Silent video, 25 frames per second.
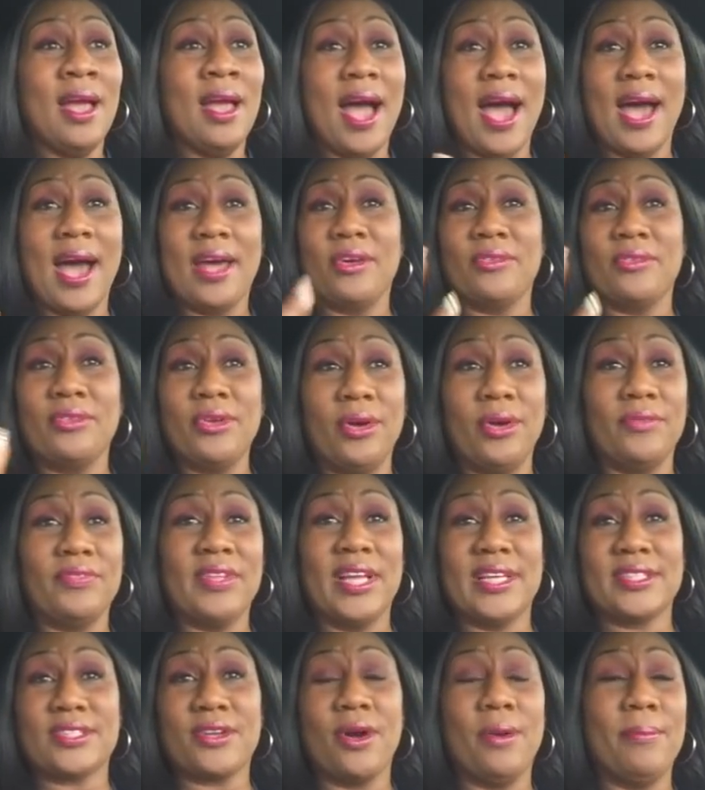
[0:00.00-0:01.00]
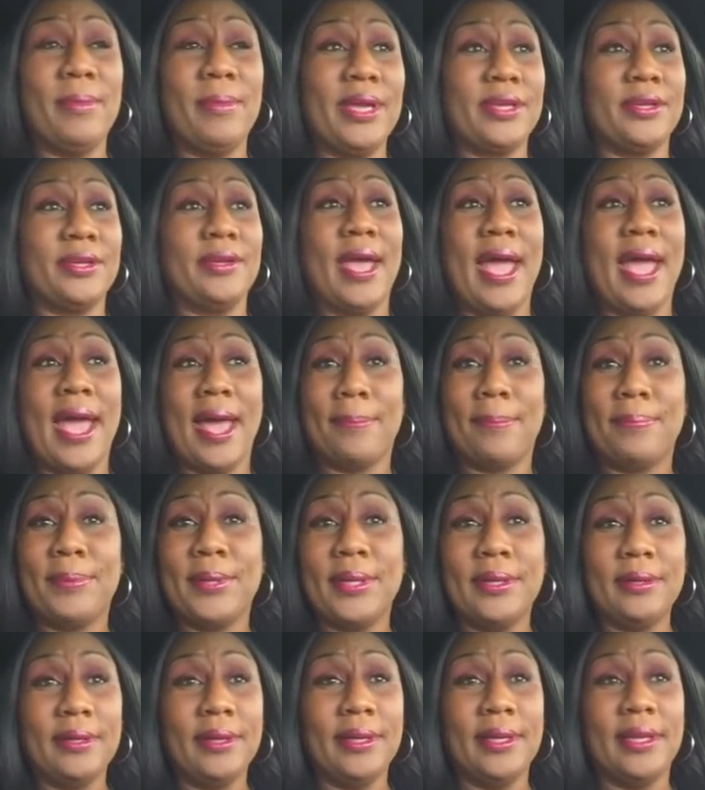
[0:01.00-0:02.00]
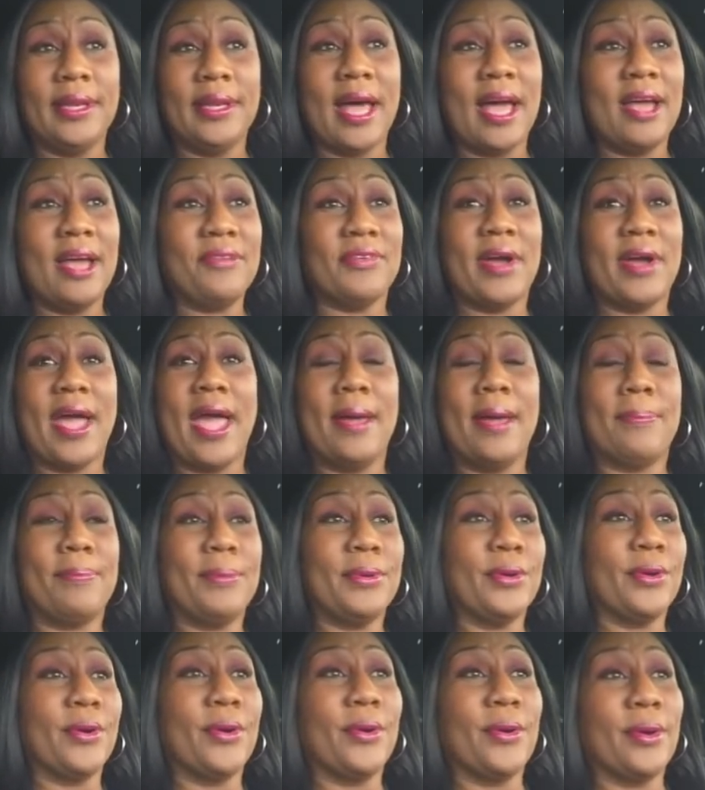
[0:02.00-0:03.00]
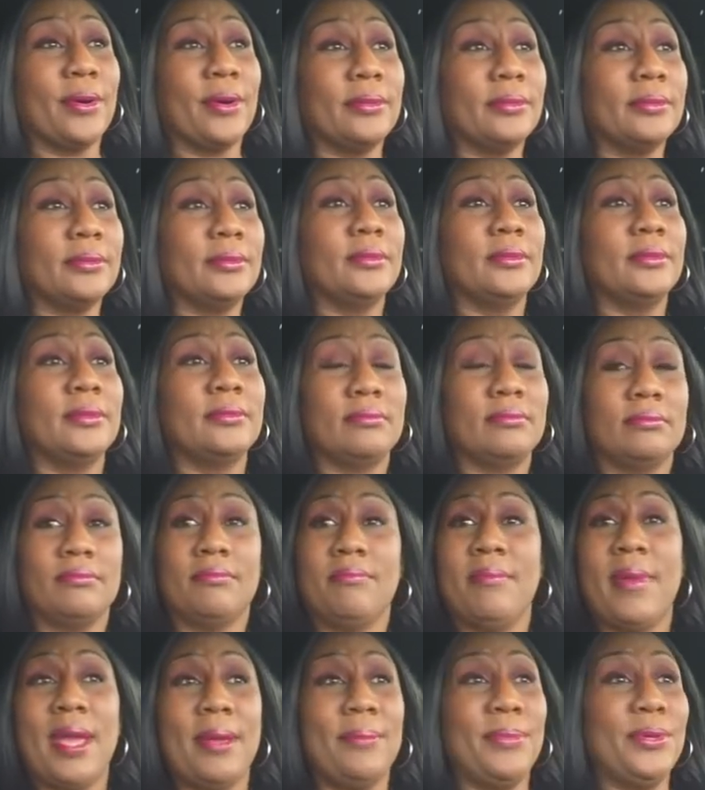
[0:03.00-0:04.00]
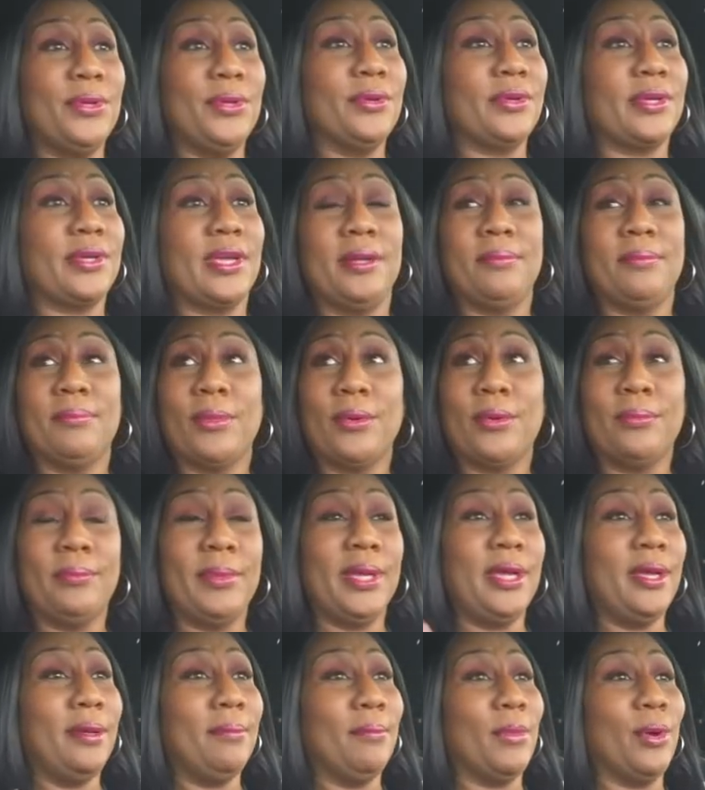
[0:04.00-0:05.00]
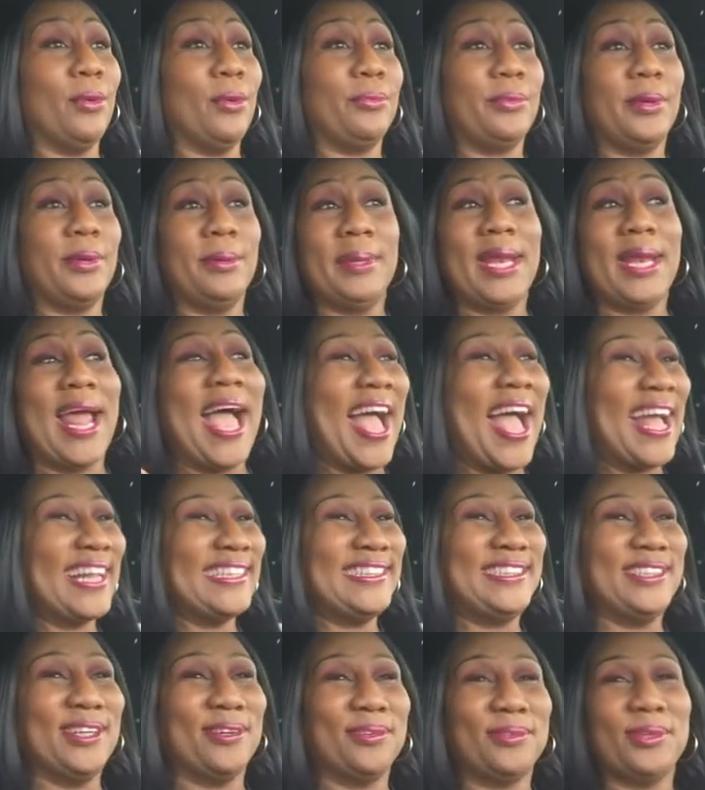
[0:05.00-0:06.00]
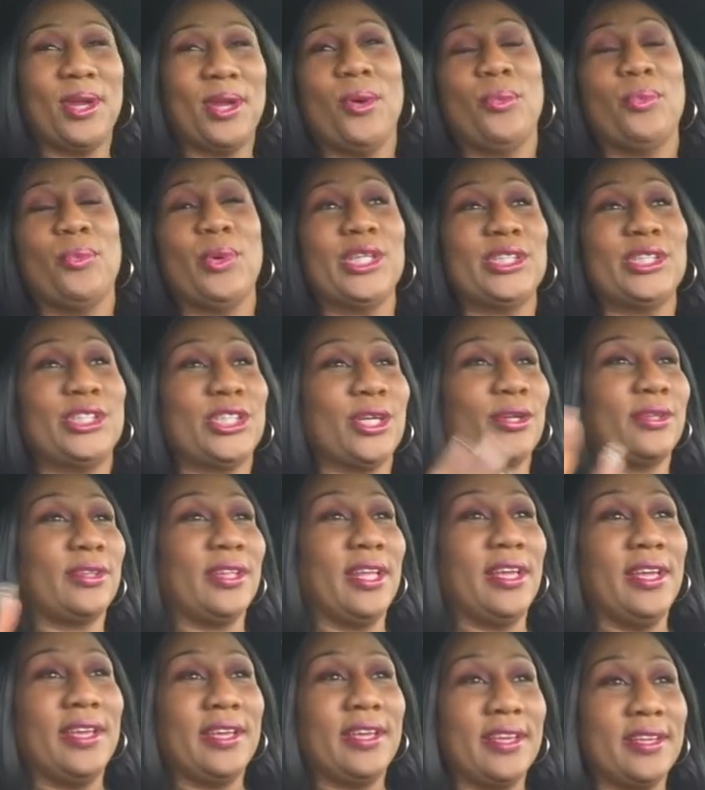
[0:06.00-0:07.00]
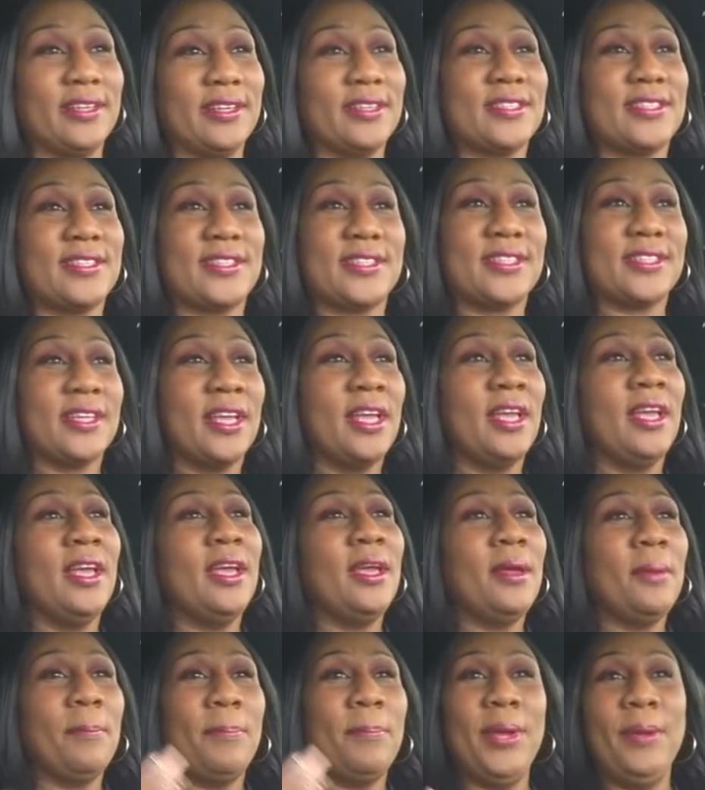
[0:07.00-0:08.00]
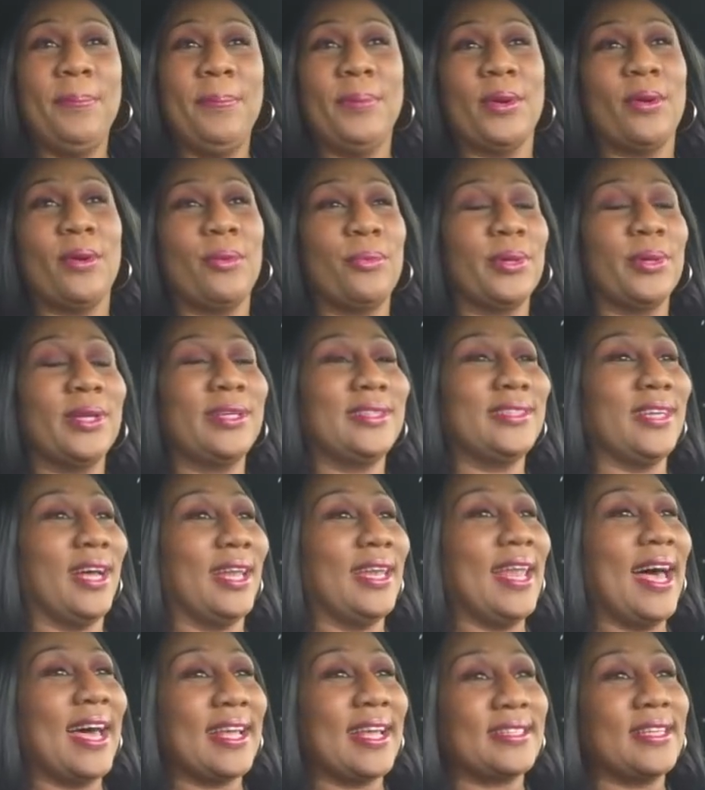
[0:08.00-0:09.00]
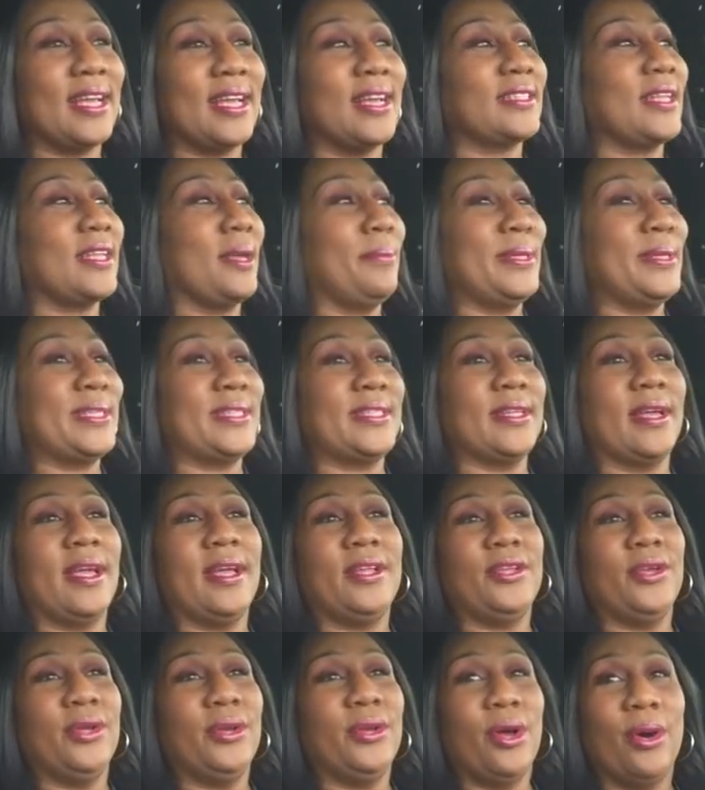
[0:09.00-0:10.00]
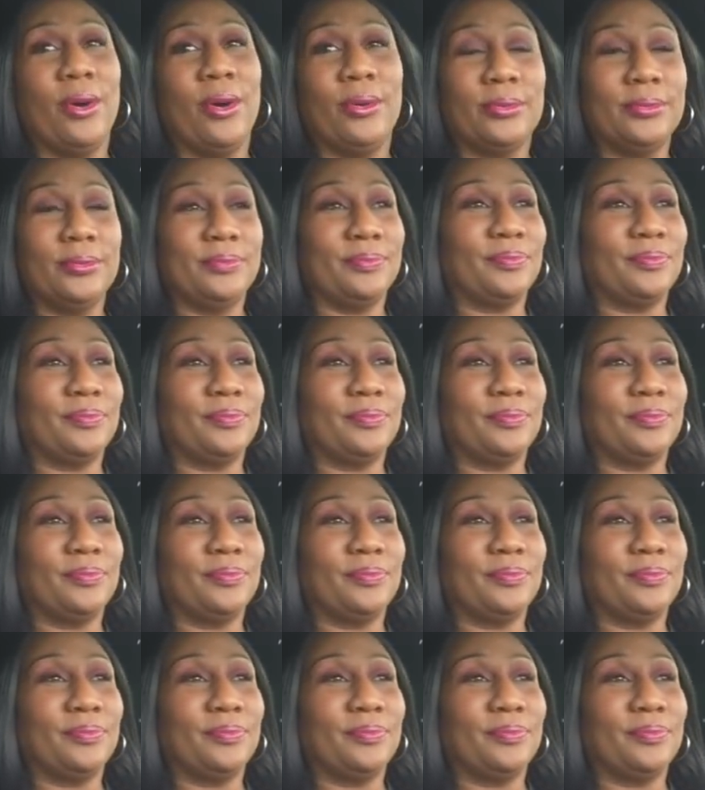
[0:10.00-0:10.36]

I don't know if that's going to make you happy in life or happier. Maybe you'll get more men, more women. I don't know what your thing is. People don't, a lot of times they be saying, you know,